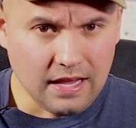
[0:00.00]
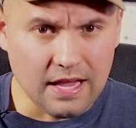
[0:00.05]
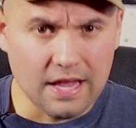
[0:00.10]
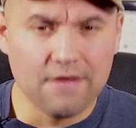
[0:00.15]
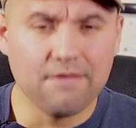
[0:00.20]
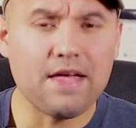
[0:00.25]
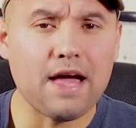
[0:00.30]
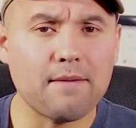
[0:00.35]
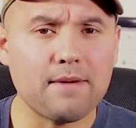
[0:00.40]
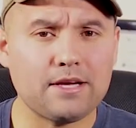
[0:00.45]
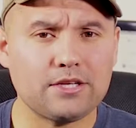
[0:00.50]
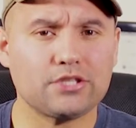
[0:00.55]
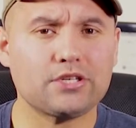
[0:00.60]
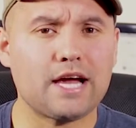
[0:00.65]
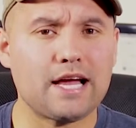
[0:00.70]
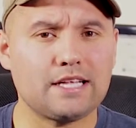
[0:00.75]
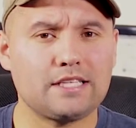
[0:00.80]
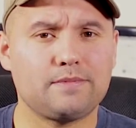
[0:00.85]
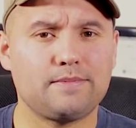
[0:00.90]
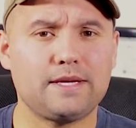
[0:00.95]
If that makes your
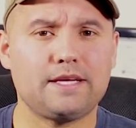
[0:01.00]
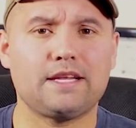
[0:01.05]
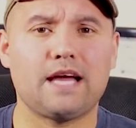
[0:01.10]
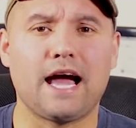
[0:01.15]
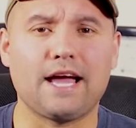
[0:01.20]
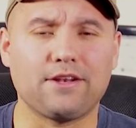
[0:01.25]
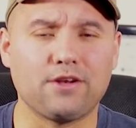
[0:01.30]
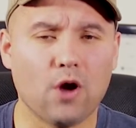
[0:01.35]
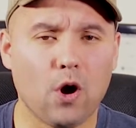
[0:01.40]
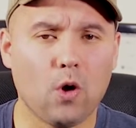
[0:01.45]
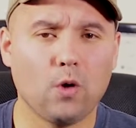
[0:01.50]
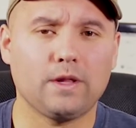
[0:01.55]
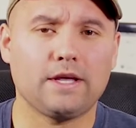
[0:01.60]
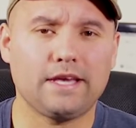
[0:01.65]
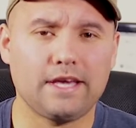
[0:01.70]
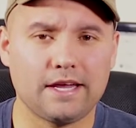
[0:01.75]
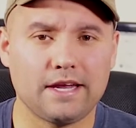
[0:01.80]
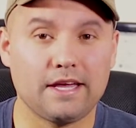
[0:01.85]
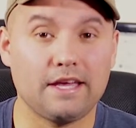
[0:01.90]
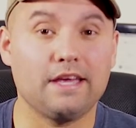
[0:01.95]
head spin, I
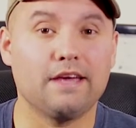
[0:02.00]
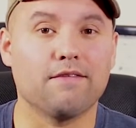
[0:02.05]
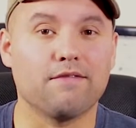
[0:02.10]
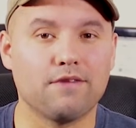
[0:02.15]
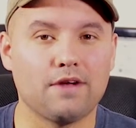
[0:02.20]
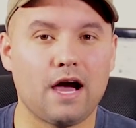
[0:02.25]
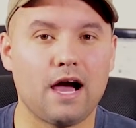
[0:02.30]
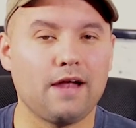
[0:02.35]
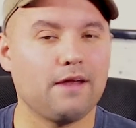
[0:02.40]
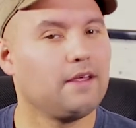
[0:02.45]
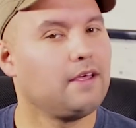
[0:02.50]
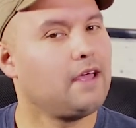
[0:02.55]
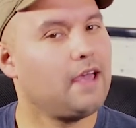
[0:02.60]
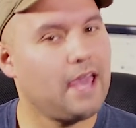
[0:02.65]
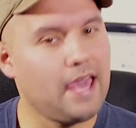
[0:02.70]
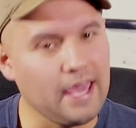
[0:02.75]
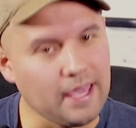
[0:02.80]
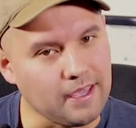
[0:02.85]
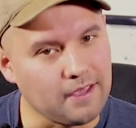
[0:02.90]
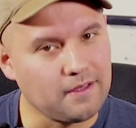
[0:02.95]
totally get it. If not,
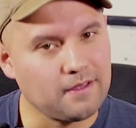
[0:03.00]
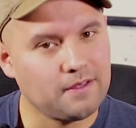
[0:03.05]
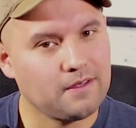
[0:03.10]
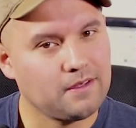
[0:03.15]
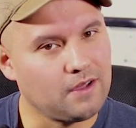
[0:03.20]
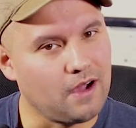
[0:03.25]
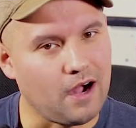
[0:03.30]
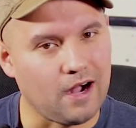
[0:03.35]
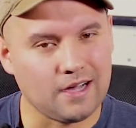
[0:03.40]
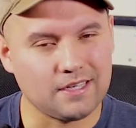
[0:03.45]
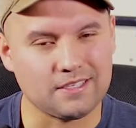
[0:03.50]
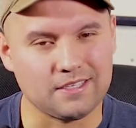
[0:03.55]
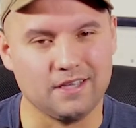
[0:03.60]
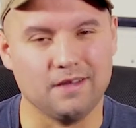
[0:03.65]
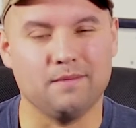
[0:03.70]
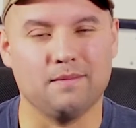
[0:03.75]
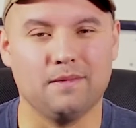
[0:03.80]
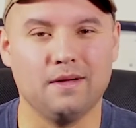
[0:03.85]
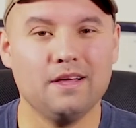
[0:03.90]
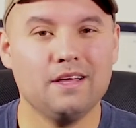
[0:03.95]
hey,
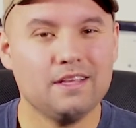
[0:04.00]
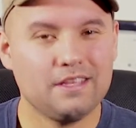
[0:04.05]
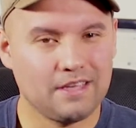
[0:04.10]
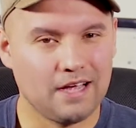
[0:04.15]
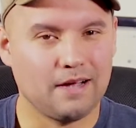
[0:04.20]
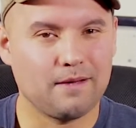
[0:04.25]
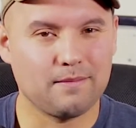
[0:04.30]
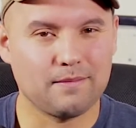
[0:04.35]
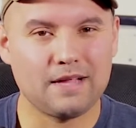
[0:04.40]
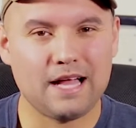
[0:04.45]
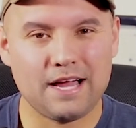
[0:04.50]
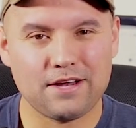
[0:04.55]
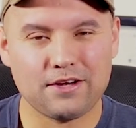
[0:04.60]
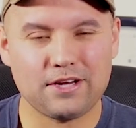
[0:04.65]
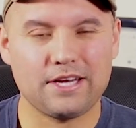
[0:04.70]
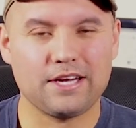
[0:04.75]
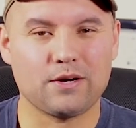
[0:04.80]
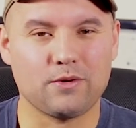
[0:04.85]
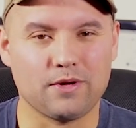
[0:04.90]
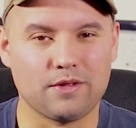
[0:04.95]
awesome. I'm glad
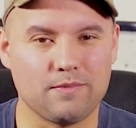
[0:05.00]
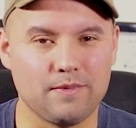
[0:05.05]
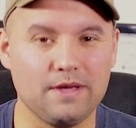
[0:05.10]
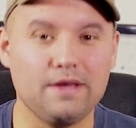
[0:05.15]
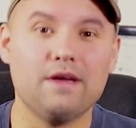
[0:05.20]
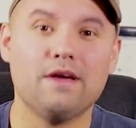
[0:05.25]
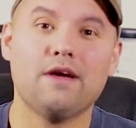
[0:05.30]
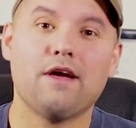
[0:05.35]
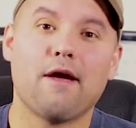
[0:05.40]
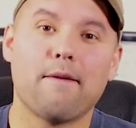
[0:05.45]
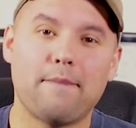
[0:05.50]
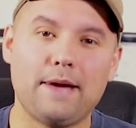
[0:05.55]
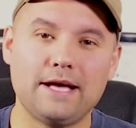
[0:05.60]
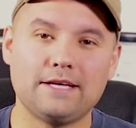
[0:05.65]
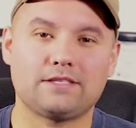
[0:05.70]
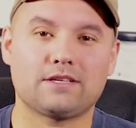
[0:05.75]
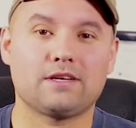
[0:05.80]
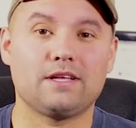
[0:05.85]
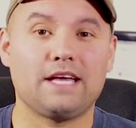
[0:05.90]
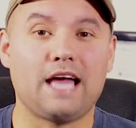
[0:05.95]
you're here with me.
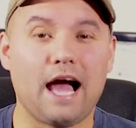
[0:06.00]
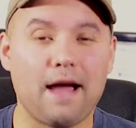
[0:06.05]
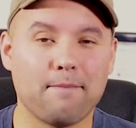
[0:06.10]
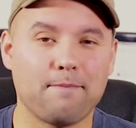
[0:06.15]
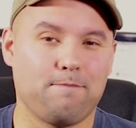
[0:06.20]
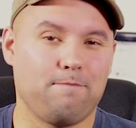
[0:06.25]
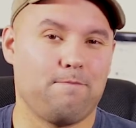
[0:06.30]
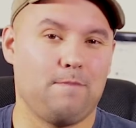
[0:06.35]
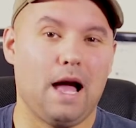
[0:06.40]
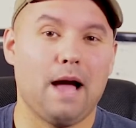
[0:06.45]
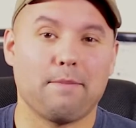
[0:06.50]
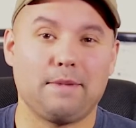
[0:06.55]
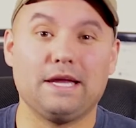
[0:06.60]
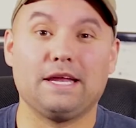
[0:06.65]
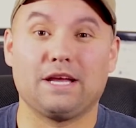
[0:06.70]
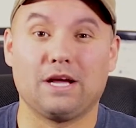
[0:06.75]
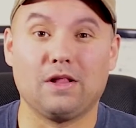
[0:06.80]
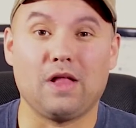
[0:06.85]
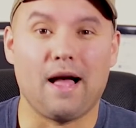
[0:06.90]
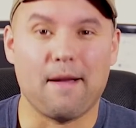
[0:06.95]
Basically, I'm, I'm
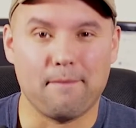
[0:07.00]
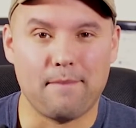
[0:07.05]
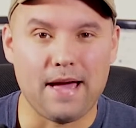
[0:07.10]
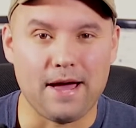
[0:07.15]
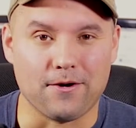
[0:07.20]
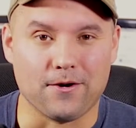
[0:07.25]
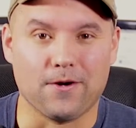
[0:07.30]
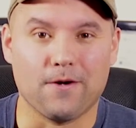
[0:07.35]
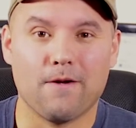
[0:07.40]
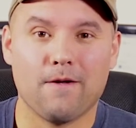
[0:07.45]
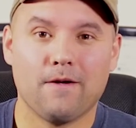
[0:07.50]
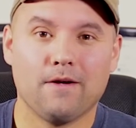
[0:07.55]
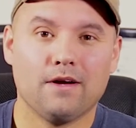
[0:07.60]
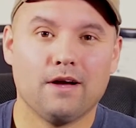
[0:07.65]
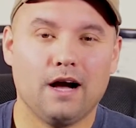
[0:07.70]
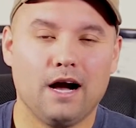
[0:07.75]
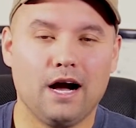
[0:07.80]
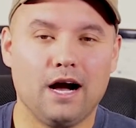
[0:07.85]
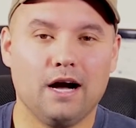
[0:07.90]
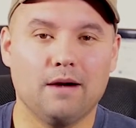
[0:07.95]
getting a lot better
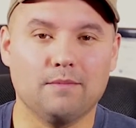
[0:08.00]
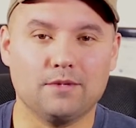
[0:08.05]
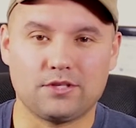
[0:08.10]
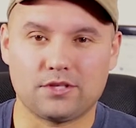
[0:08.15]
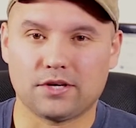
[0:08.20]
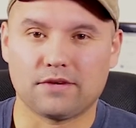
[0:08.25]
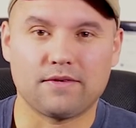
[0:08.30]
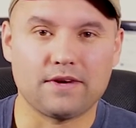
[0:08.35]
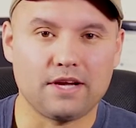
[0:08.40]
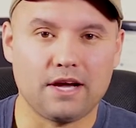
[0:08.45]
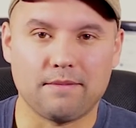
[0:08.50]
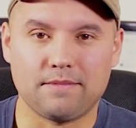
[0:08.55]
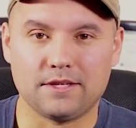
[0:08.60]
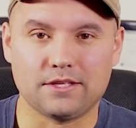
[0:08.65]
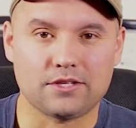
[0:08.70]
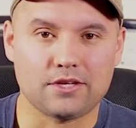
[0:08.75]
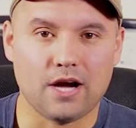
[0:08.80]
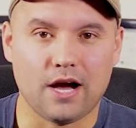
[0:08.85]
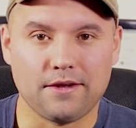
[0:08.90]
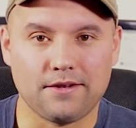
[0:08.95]
um, serving up
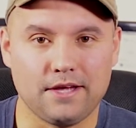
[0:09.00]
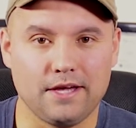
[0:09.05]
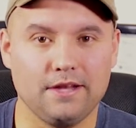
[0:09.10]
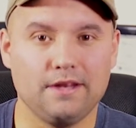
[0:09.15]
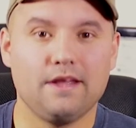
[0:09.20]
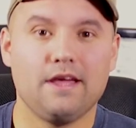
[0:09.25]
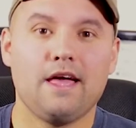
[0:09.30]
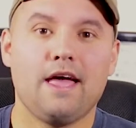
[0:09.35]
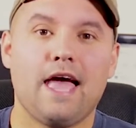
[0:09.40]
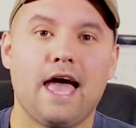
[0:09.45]
this content.